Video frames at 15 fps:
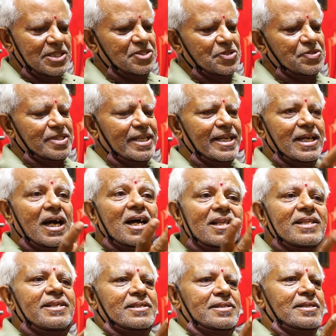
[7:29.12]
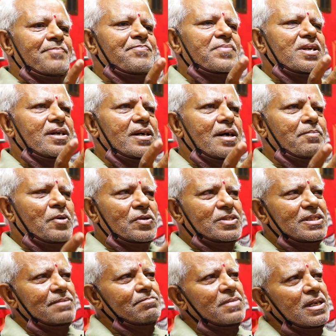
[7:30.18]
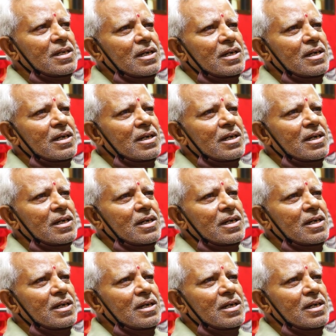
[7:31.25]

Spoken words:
is to say, earlier, about some